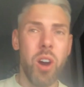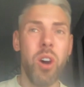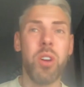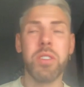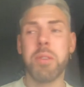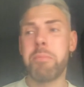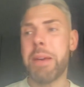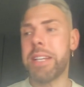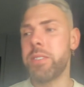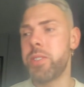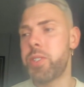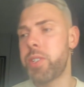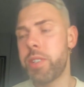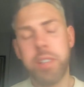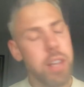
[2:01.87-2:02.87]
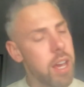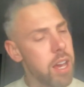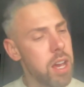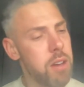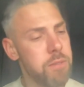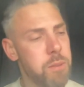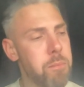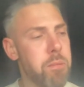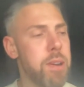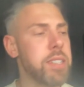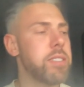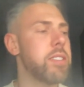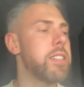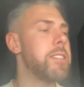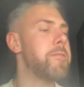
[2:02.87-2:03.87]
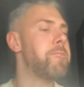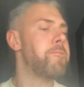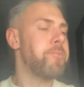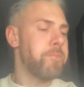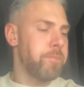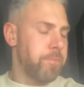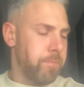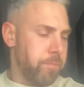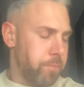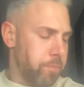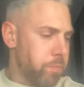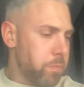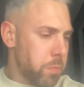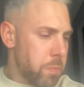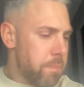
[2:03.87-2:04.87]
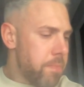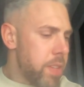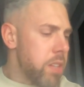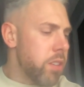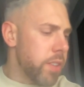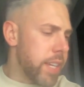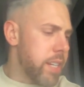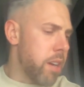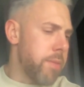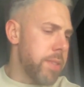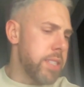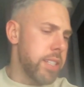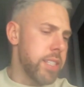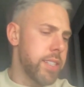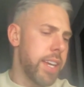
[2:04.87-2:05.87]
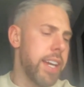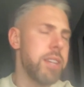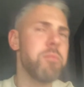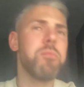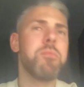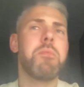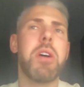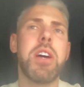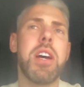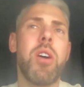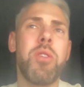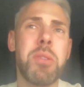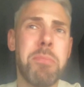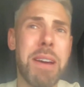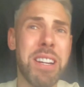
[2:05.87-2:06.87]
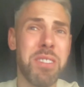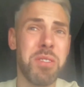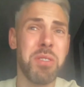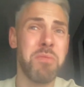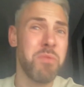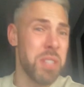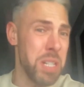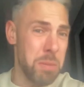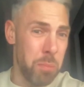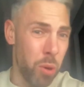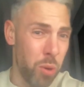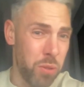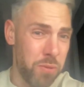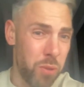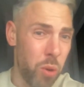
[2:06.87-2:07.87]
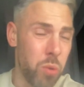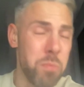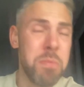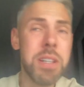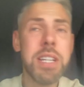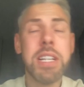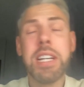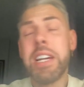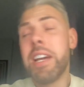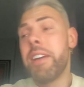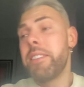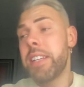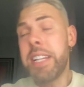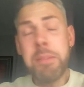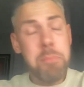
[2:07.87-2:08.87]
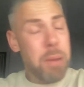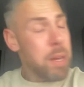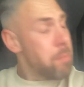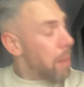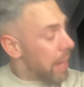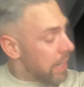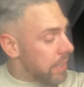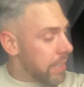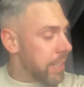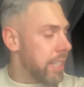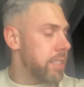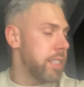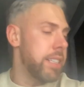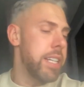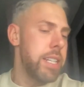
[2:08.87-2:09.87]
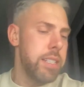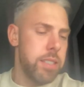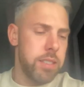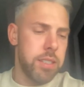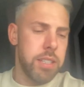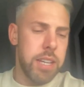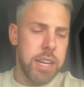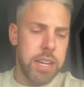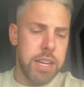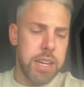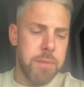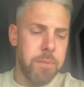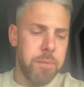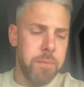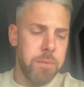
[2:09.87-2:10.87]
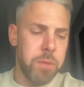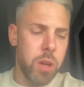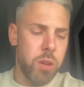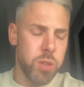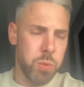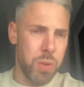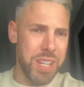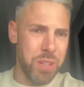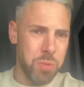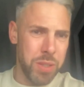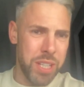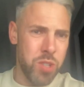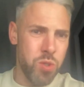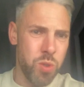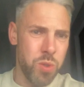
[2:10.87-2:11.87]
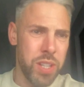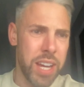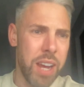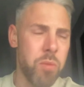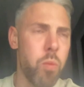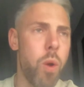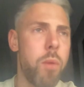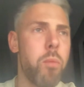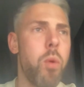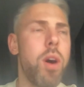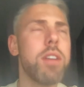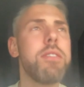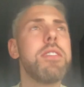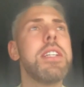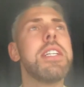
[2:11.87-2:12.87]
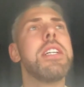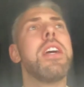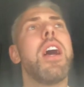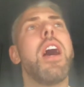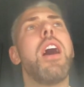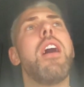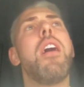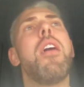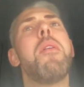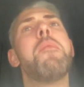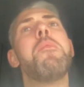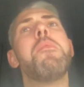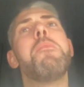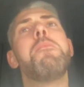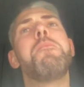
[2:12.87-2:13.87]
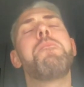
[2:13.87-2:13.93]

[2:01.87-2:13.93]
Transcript: on the bench. For Preston, look, they come into this game on the back of some really poor form. They didn't play badly against Leeds last week when they drew the game 1-1.